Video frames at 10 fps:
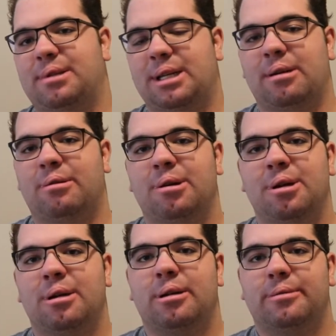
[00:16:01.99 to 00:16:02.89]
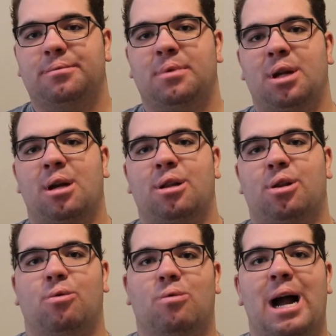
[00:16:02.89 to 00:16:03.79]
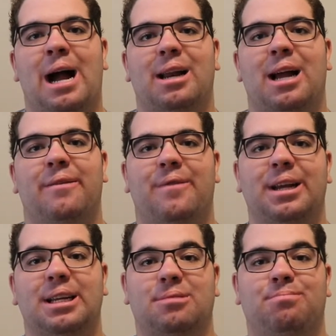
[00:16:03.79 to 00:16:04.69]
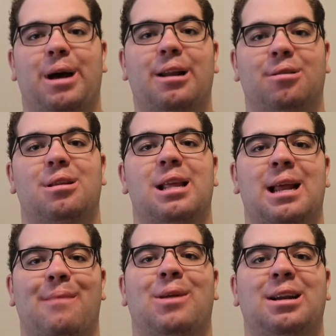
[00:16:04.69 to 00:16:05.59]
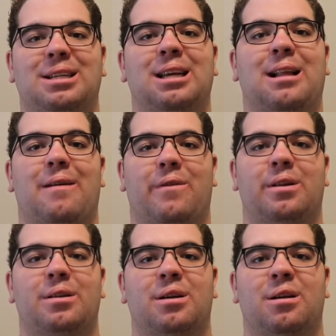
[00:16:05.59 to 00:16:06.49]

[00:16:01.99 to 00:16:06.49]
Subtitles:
So, the Rat, I think, is better than the M1911.